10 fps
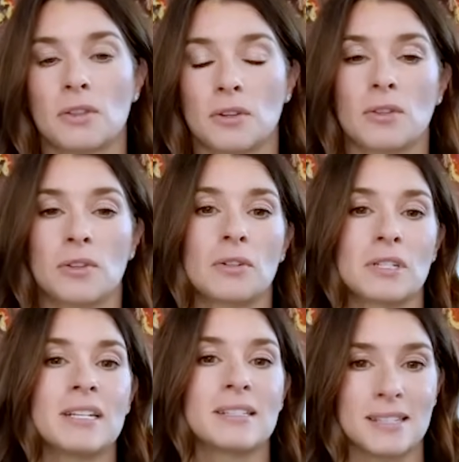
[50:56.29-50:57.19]
th-
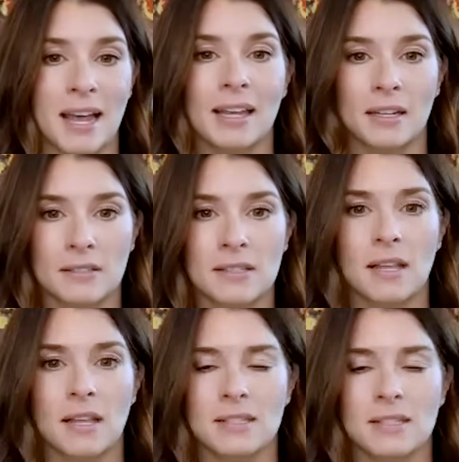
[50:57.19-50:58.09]
13 seconds
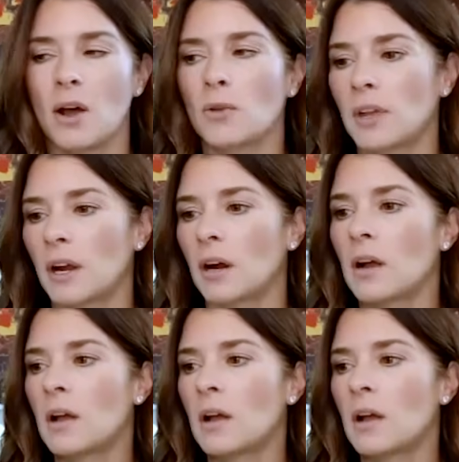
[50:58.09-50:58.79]
that is out there.